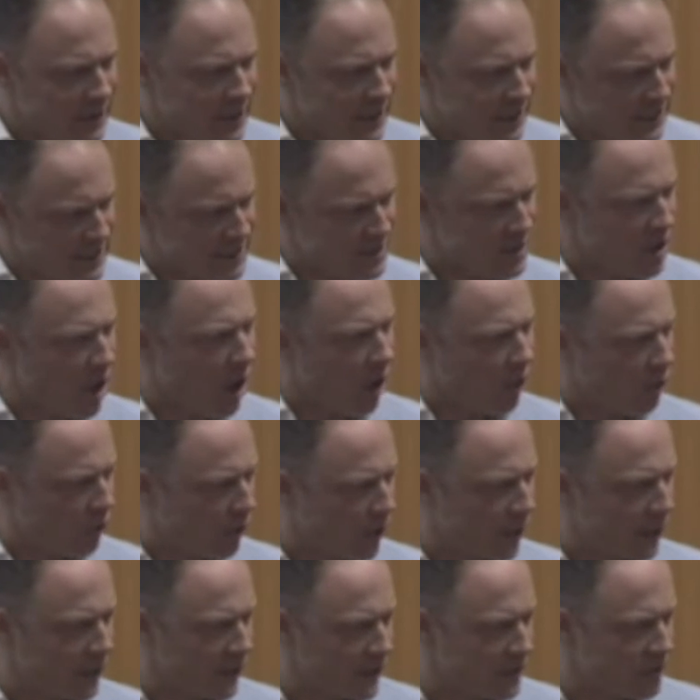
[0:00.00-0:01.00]
is not
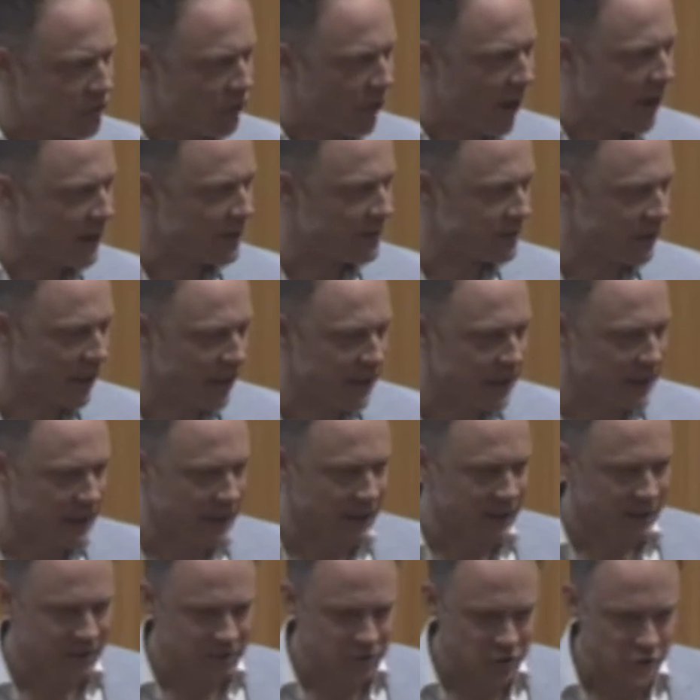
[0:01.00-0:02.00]
really
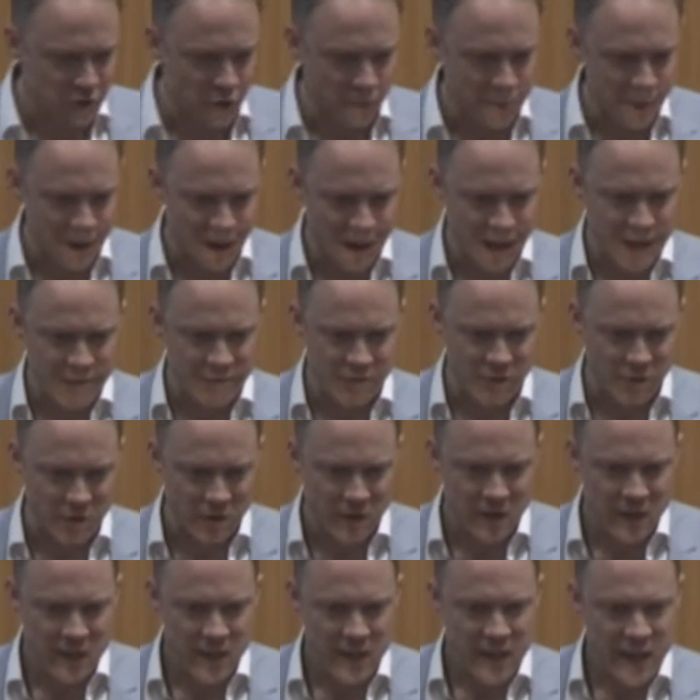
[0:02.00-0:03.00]
translating to your behavior.
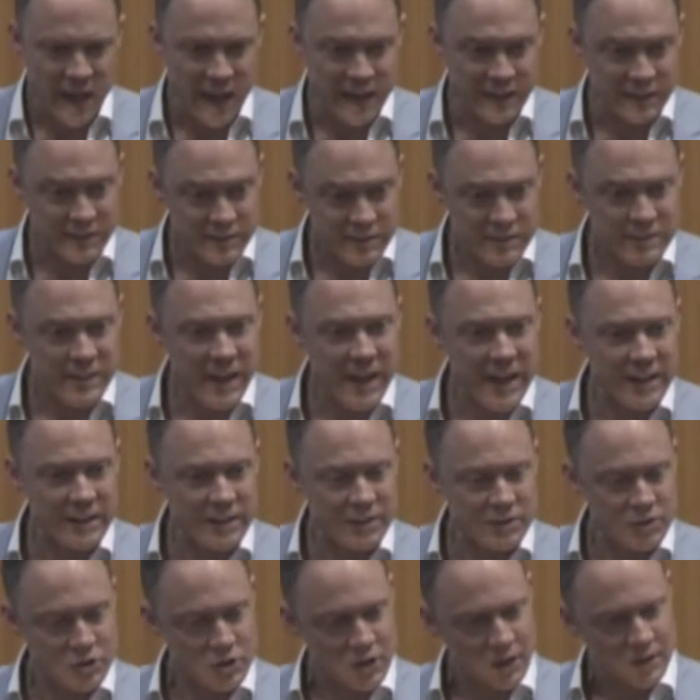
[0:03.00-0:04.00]
And instead,
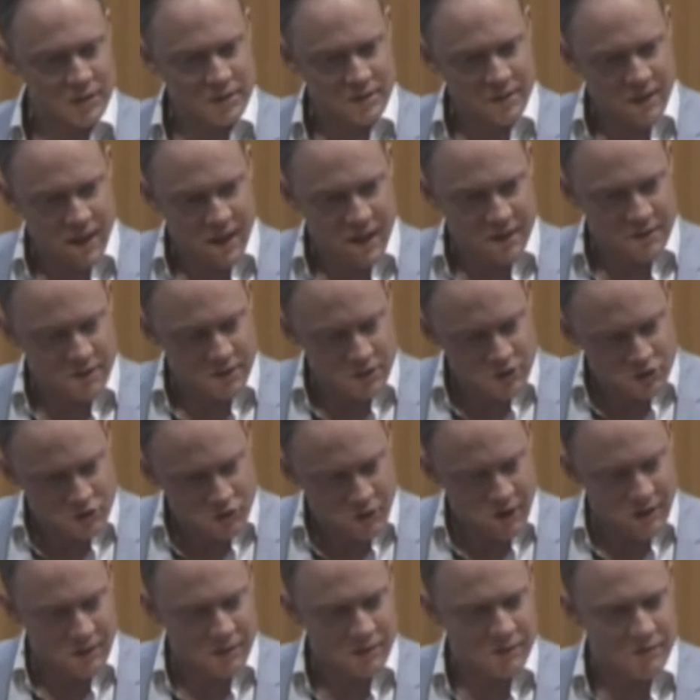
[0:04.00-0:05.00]
it's just that the
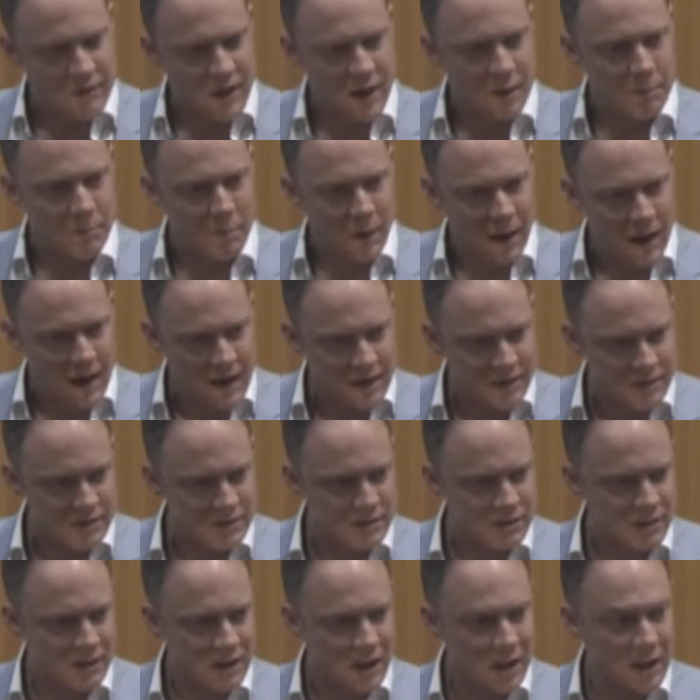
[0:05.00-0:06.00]
strength of that
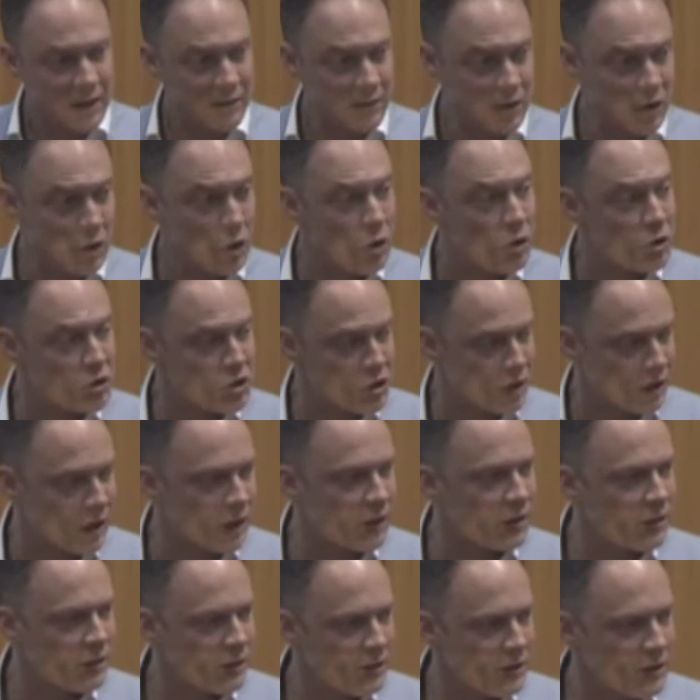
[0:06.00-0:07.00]
past kind of
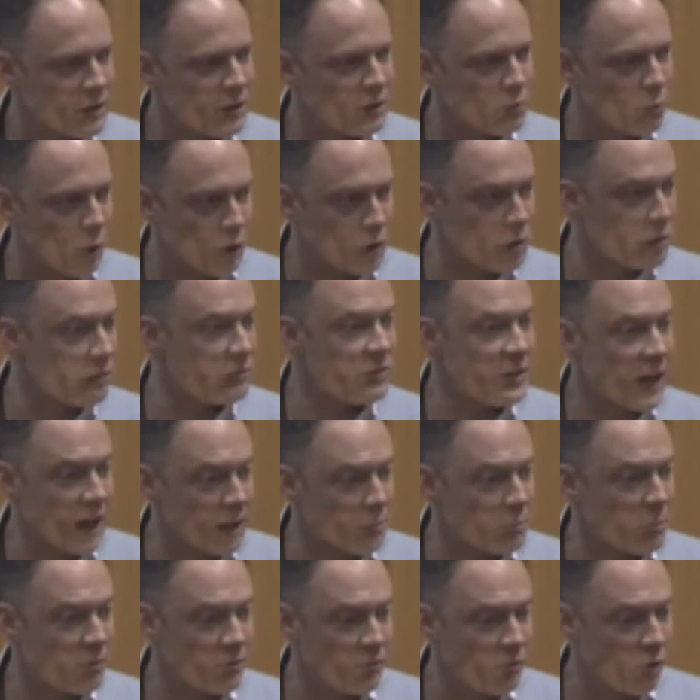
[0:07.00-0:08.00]
inertia, what you've
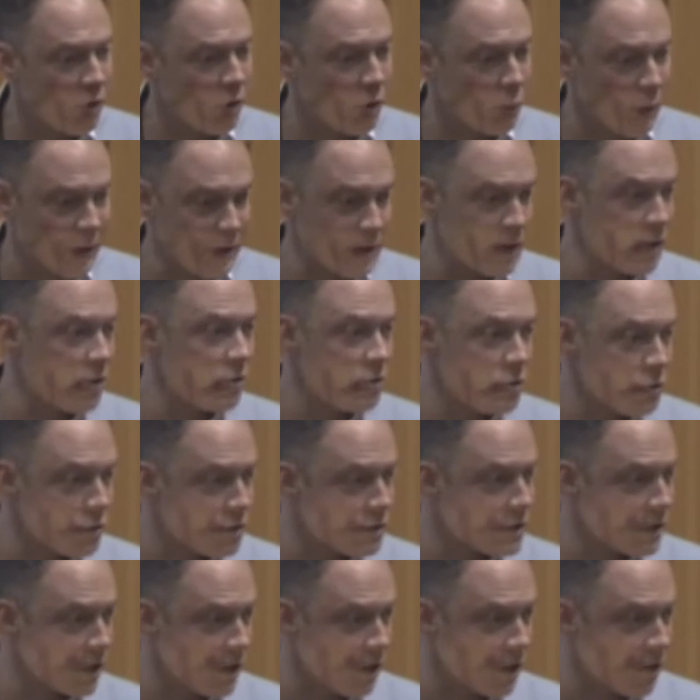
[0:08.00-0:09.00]
done before, whether you
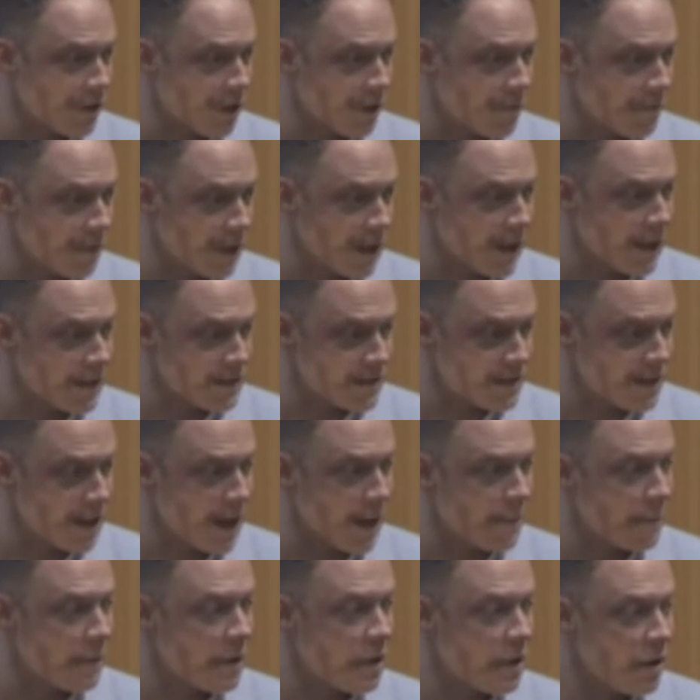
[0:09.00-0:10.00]
used a condom the last
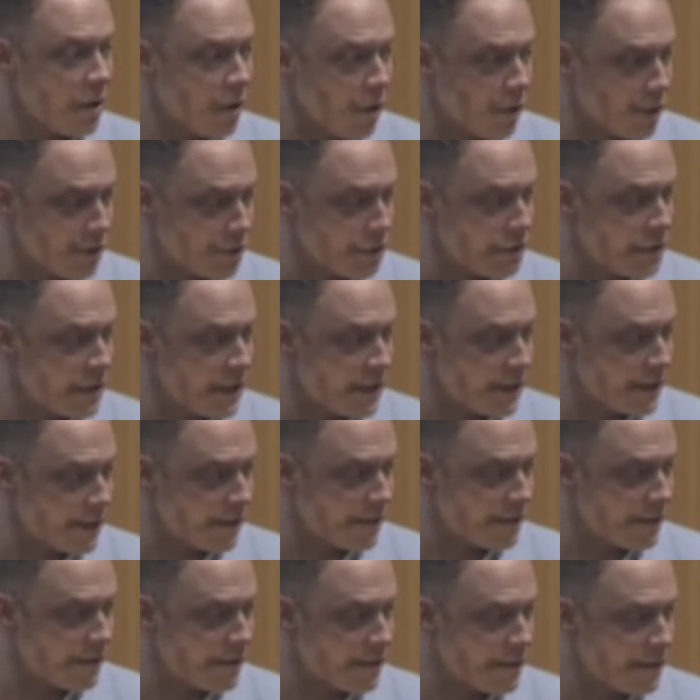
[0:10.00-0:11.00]
time or you
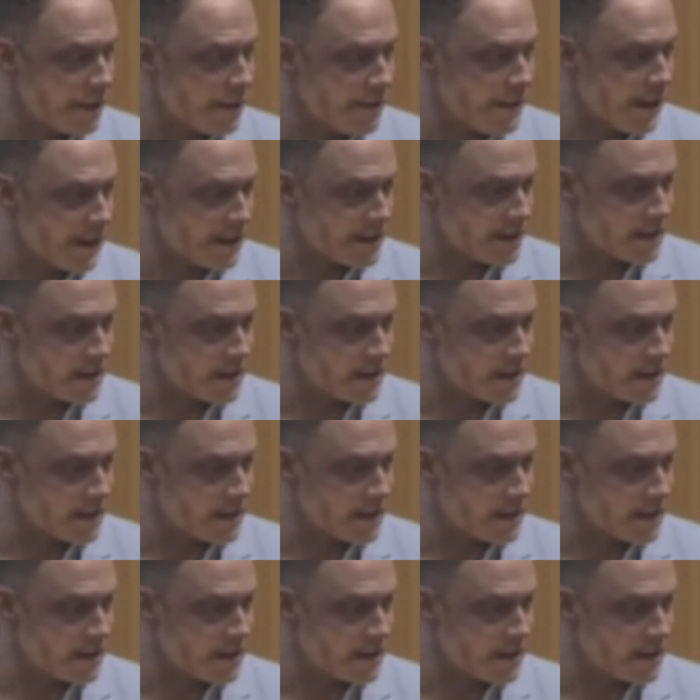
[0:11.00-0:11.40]
didn't, that